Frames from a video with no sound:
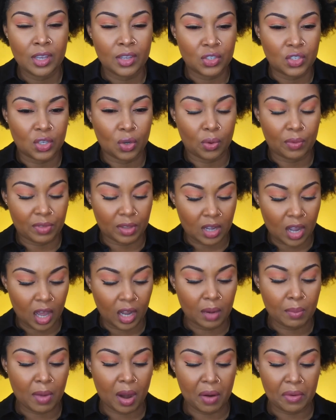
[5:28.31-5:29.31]
So if the
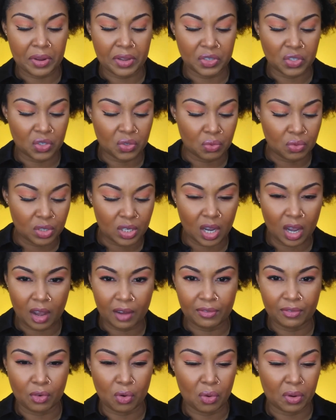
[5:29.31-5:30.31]
calamari is too
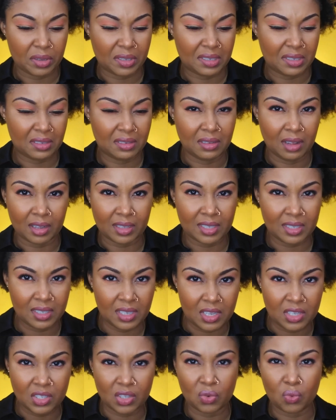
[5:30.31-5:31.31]
tough or it's not
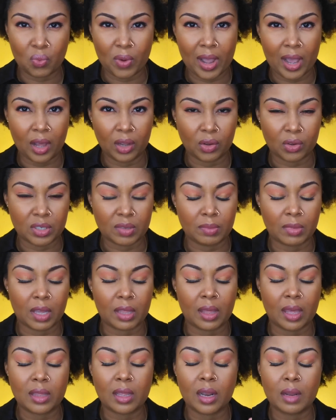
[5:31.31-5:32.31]
seasoned well or something
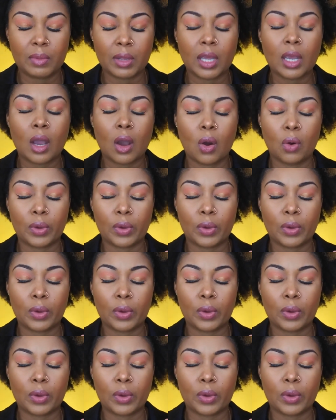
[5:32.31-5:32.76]
like that, then I'd be like,